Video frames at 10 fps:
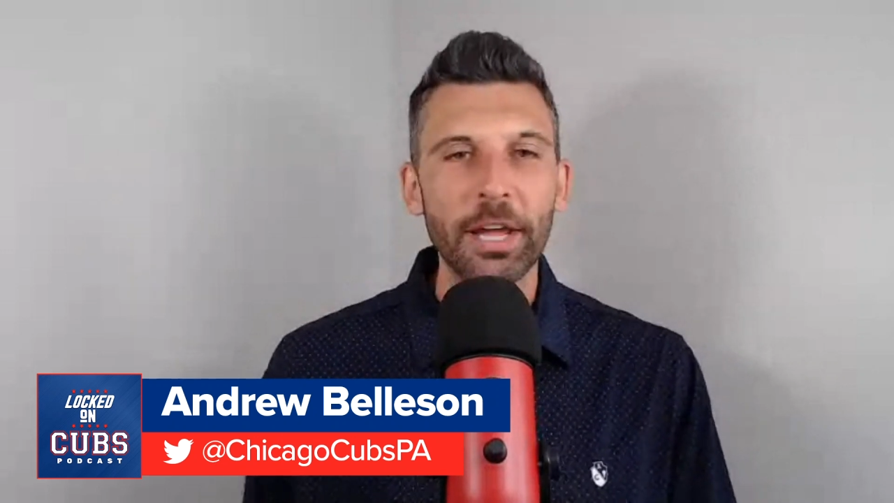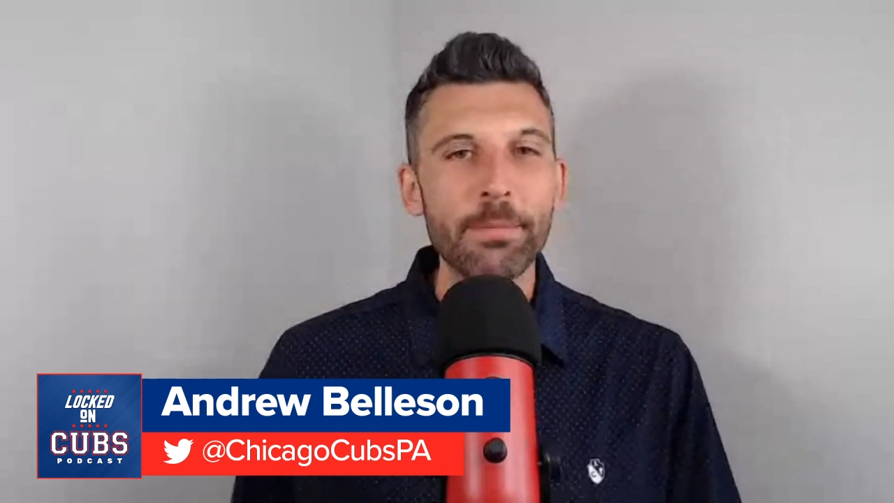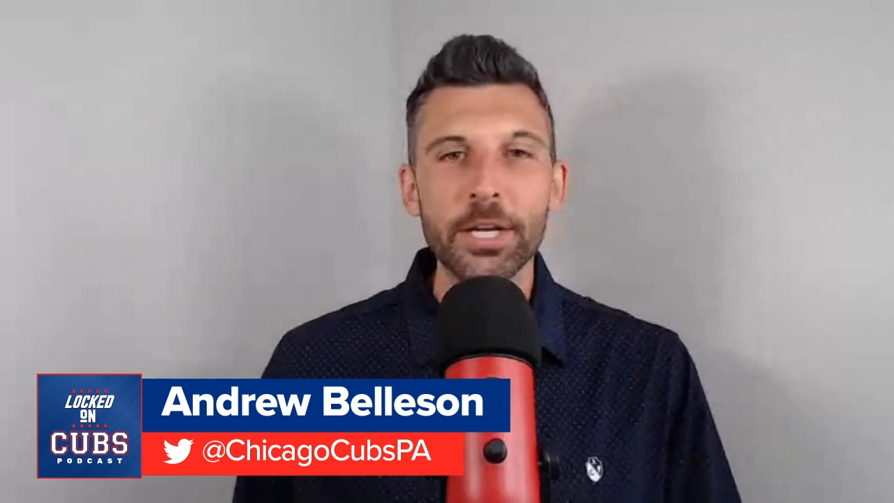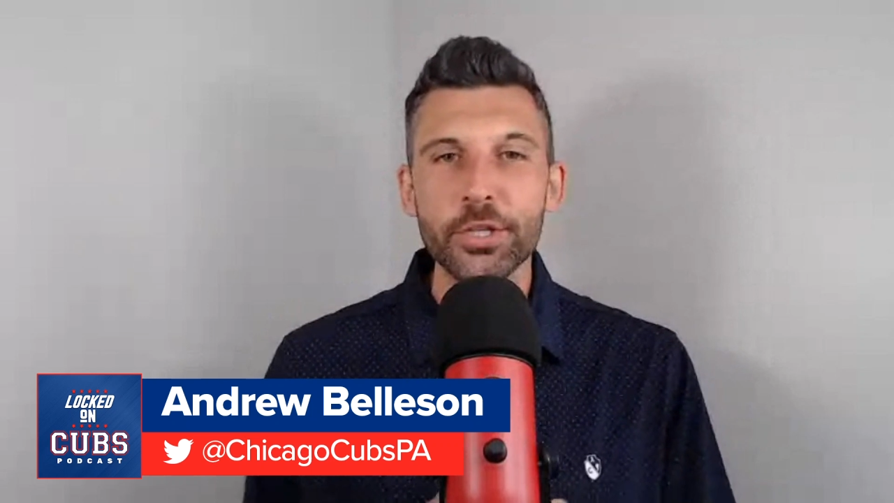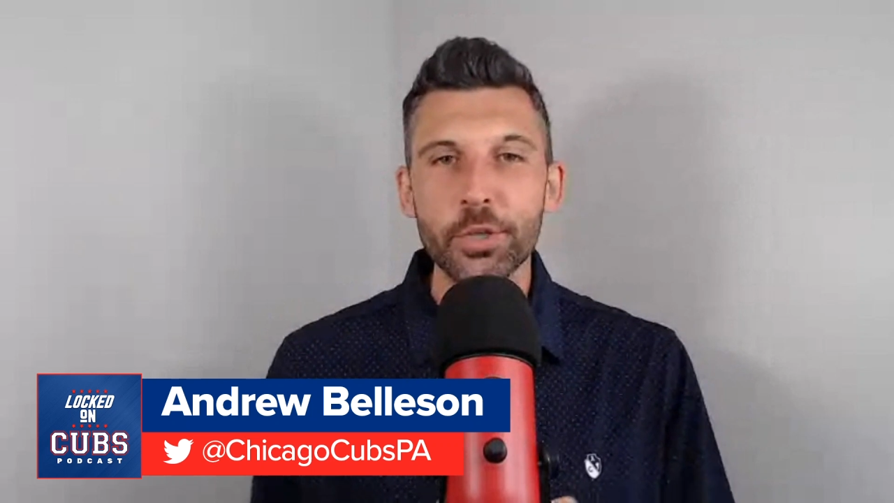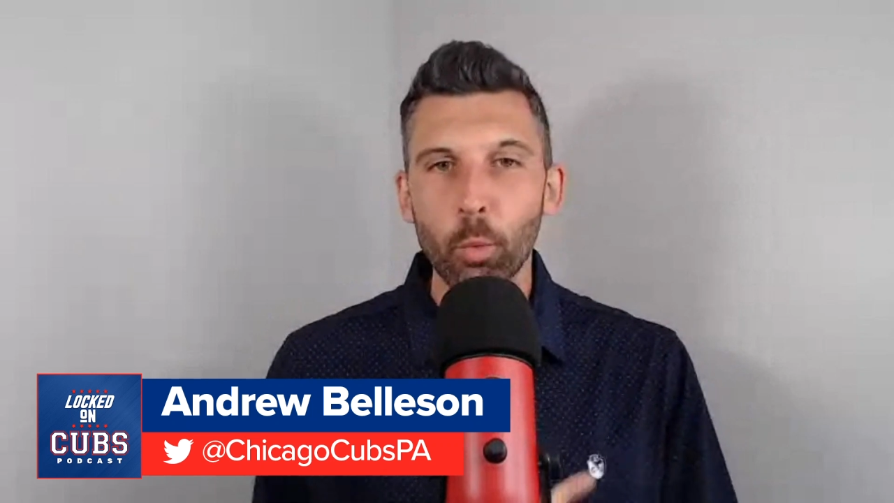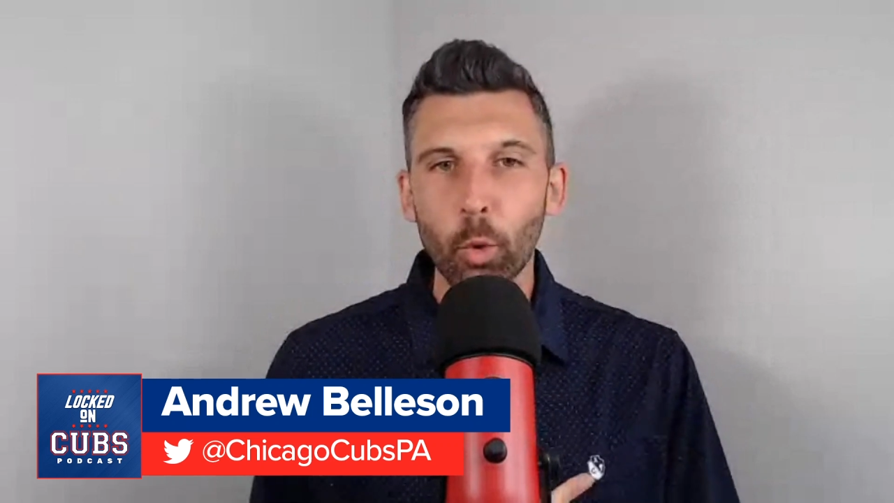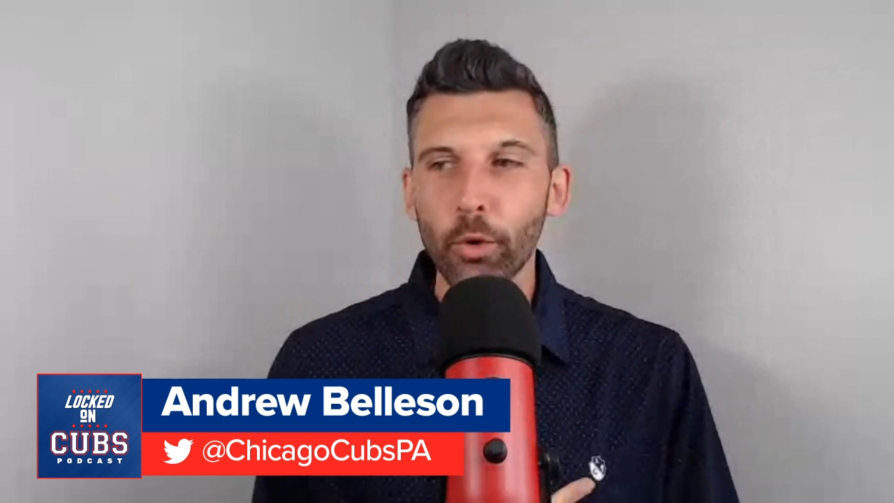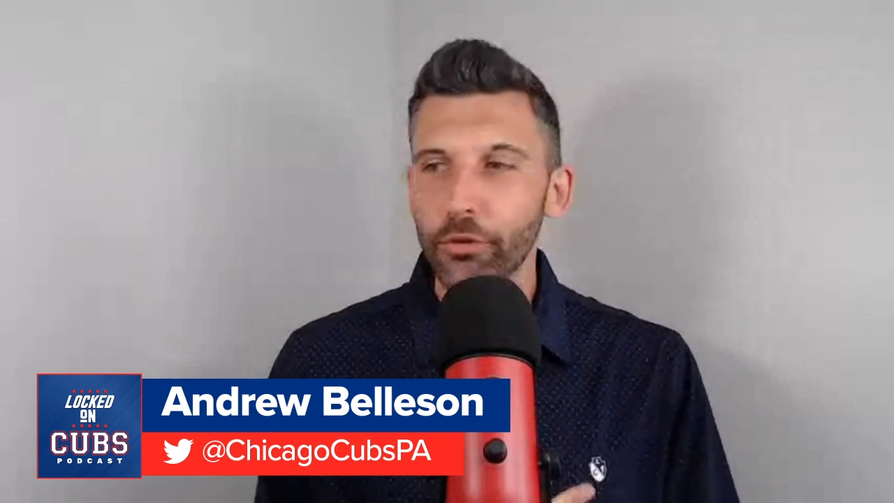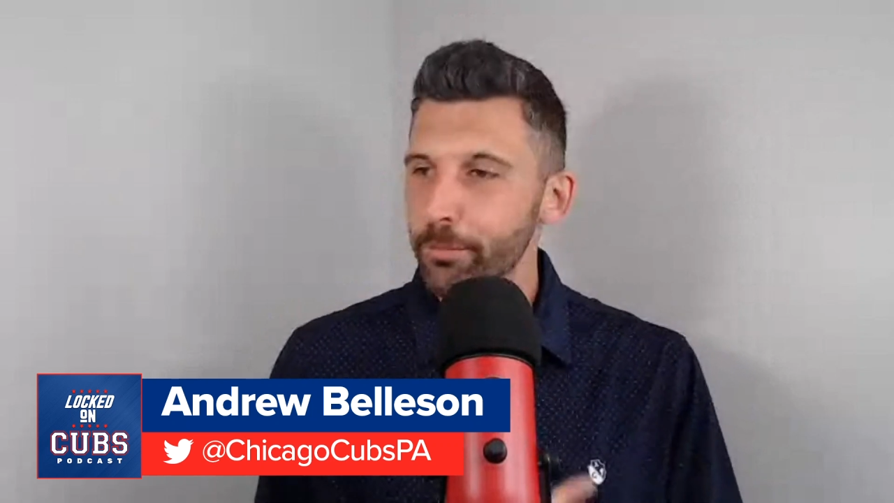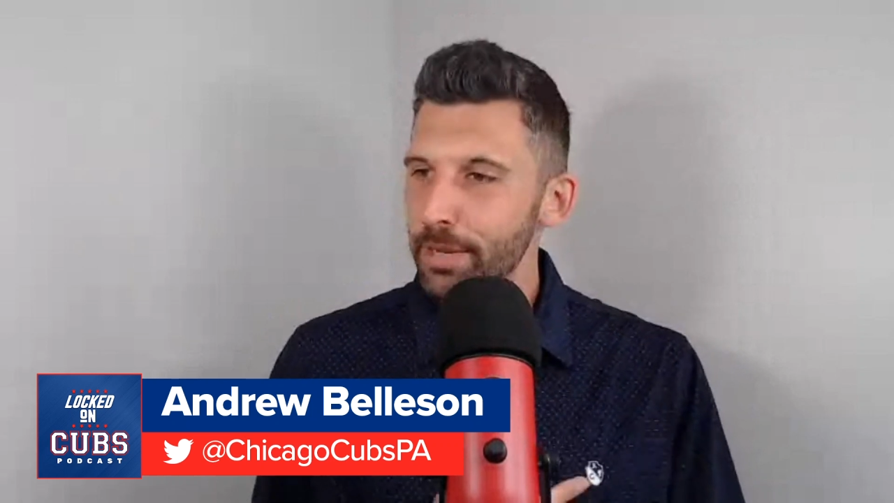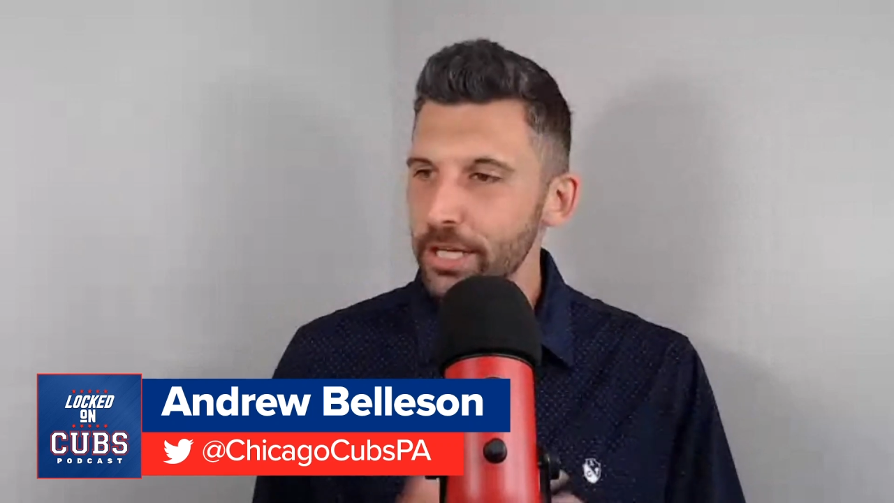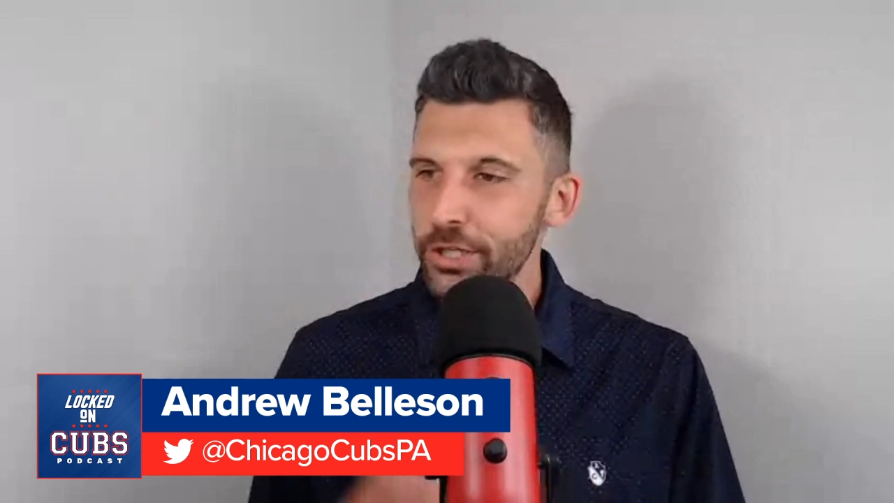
It means the world to me,